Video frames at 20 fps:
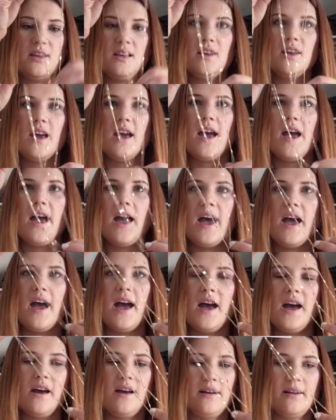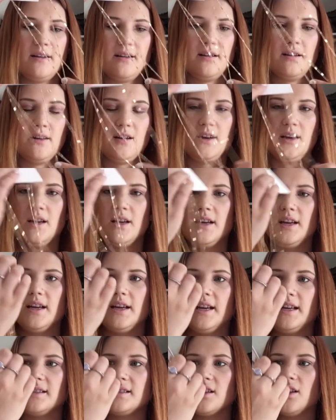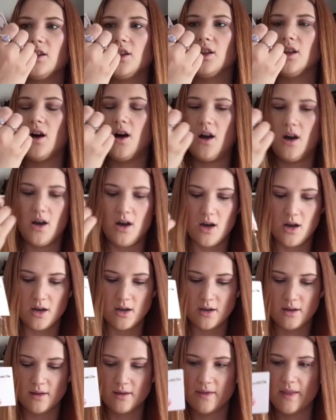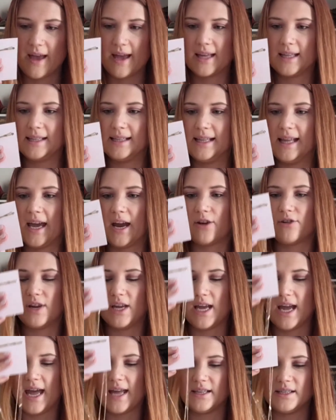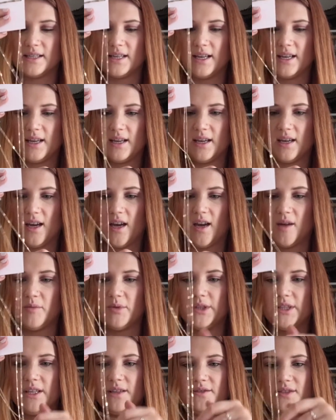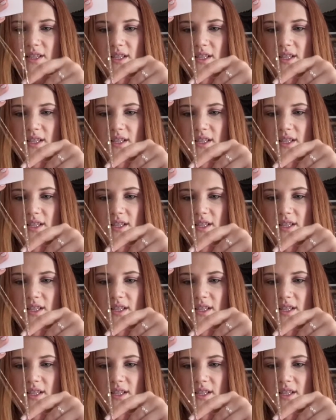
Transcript: yeah, it's a long, like lariat, I believe,